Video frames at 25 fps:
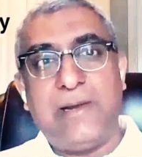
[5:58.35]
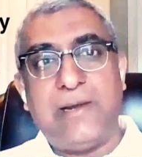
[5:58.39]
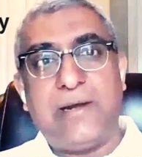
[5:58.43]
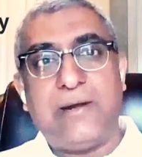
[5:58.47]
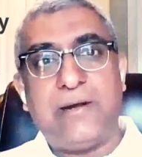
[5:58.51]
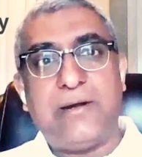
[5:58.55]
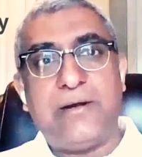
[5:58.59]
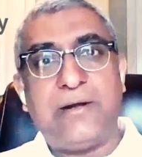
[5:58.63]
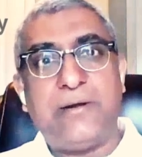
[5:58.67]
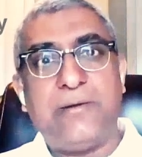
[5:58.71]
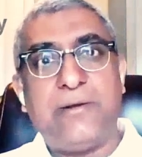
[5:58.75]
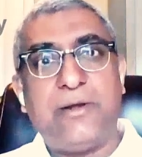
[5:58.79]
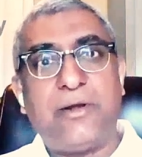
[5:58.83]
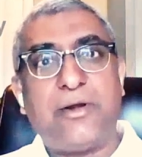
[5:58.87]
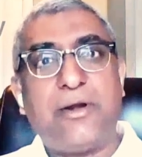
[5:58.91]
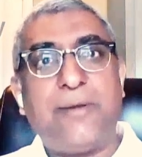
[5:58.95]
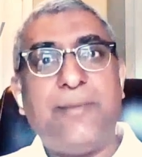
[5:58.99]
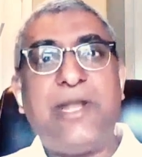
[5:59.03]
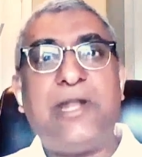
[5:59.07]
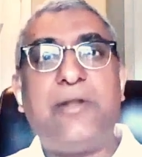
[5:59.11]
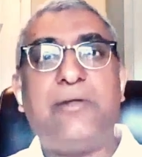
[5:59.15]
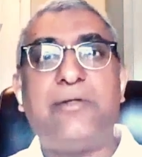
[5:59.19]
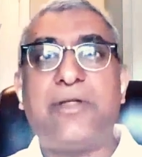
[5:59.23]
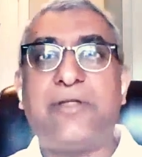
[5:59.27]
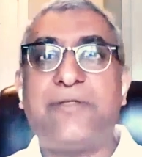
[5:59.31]
Now
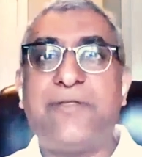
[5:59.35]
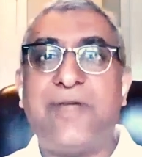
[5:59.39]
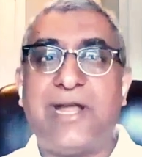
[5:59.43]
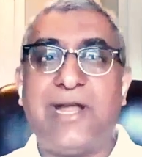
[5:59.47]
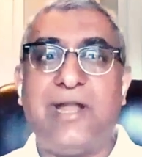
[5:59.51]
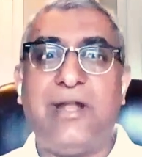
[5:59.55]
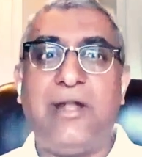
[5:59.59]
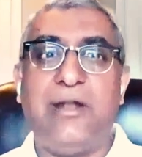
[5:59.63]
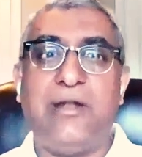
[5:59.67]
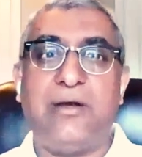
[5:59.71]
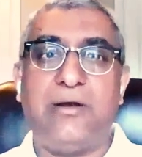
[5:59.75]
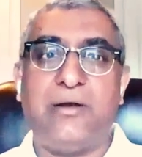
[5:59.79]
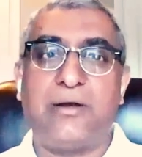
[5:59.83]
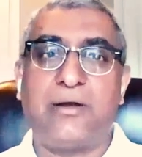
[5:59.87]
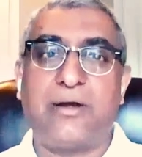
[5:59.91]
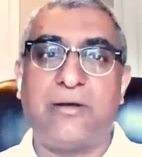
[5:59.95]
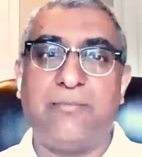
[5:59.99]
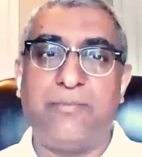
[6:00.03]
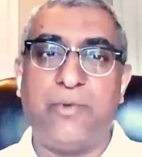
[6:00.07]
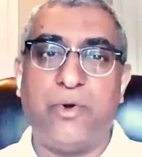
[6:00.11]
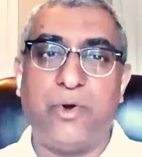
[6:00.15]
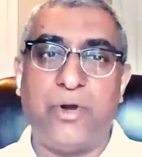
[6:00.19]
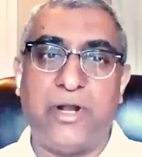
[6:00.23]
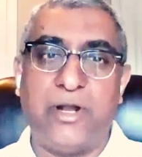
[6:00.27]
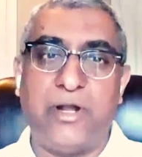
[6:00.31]
coming to the second
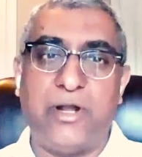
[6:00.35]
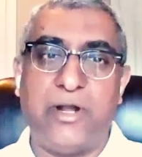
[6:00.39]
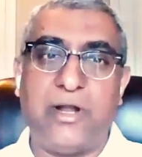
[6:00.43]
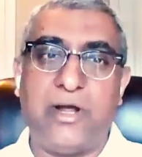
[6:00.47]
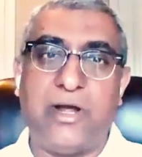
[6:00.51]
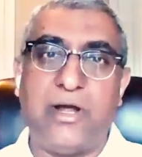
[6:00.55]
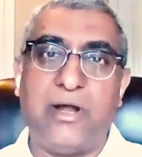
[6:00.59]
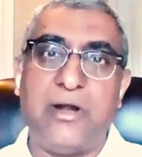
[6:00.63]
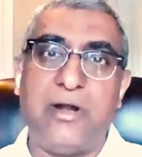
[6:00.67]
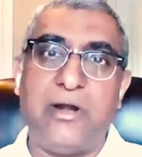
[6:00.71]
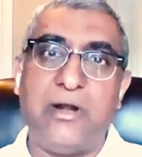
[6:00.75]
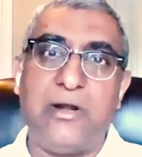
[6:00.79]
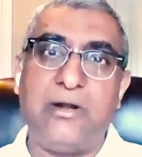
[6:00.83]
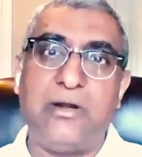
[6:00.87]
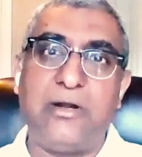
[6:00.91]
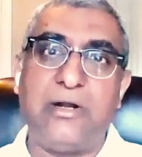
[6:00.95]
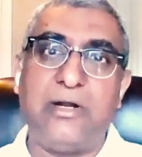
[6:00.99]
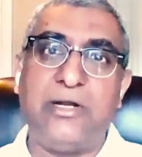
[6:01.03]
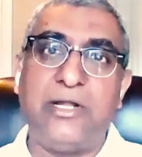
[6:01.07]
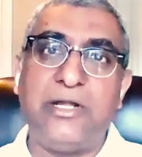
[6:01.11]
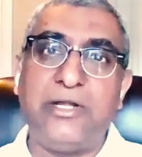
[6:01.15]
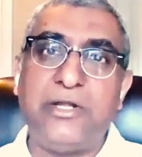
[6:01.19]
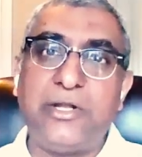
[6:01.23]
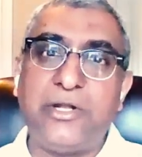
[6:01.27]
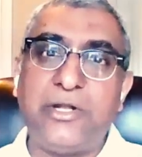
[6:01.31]
component, our
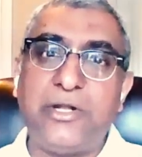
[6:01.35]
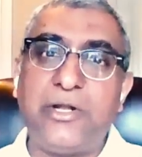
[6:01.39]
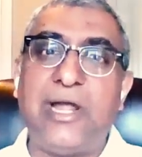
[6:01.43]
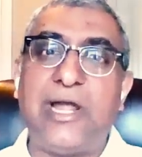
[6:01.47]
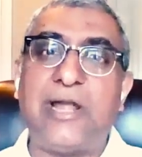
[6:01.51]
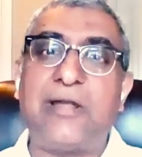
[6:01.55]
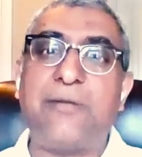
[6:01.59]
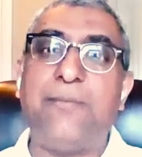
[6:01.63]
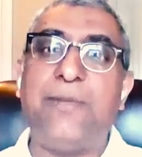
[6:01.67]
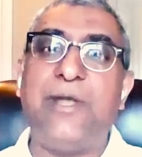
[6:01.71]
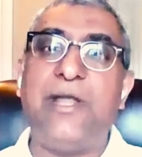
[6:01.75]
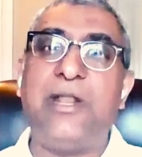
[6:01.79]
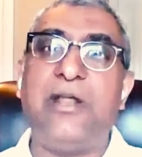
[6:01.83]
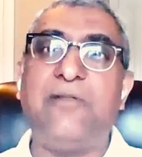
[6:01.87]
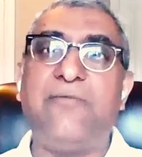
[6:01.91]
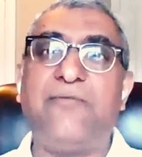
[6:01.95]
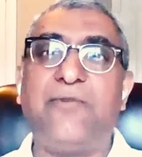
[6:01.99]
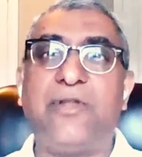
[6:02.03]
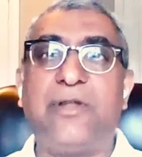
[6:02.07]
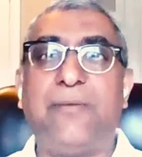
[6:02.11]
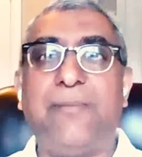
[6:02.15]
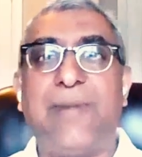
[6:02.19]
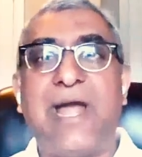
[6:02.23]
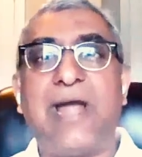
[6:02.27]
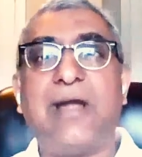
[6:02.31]
digital experience for
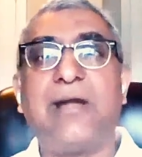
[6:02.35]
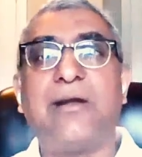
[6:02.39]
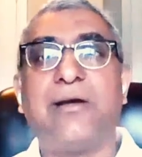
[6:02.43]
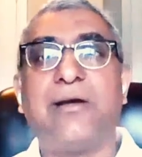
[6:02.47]
the bank